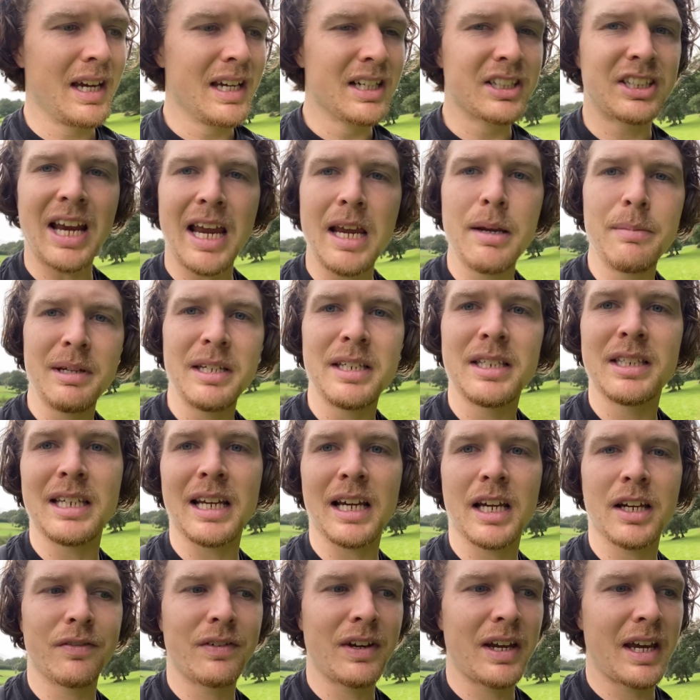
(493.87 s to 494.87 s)
Jamie's
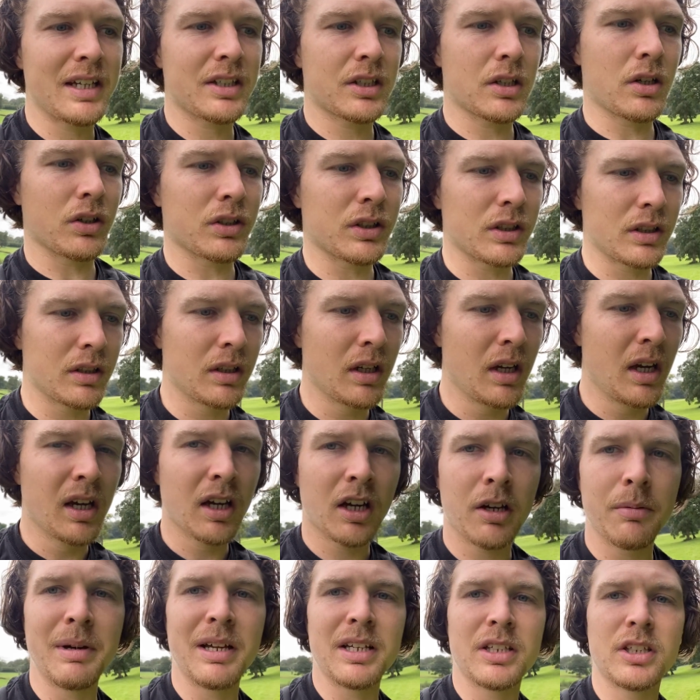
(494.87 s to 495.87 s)
sick of it. His cousin
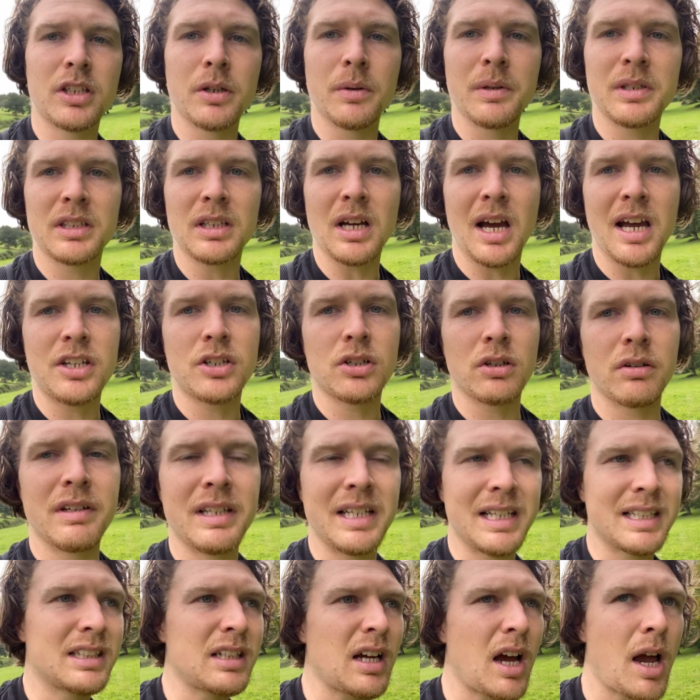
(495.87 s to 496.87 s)
committed suicide during
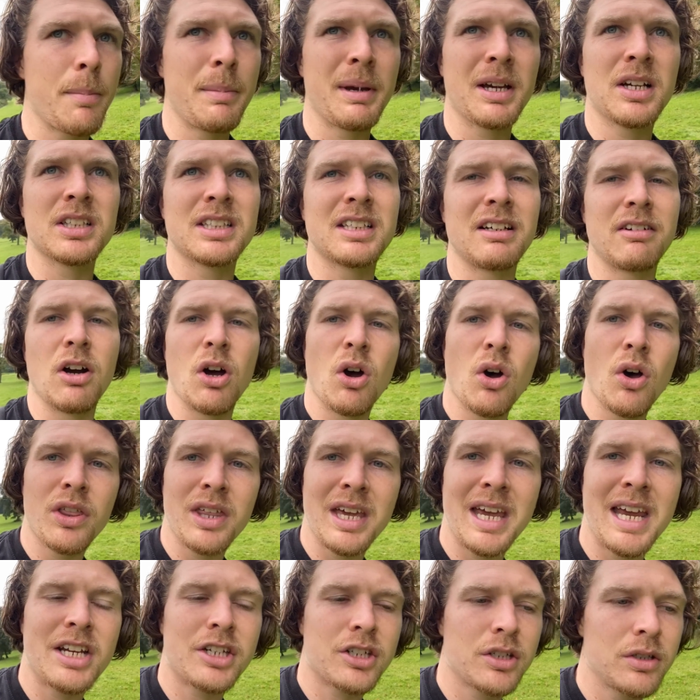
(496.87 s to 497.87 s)
this time because there are
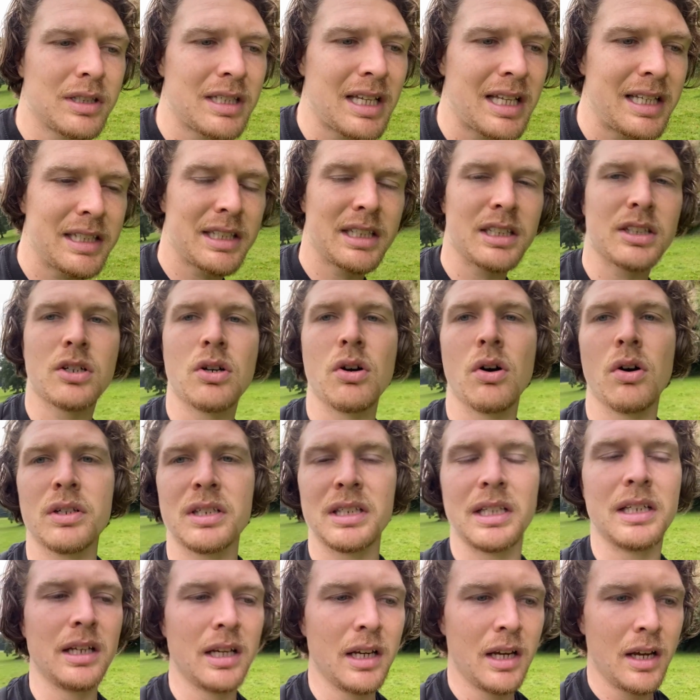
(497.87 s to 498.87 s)
other issues that this is
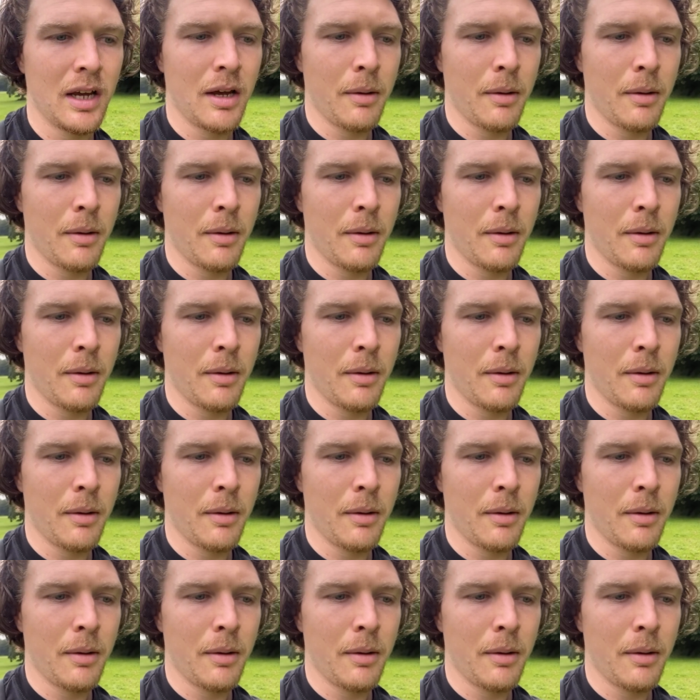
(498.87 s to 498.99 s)
causing.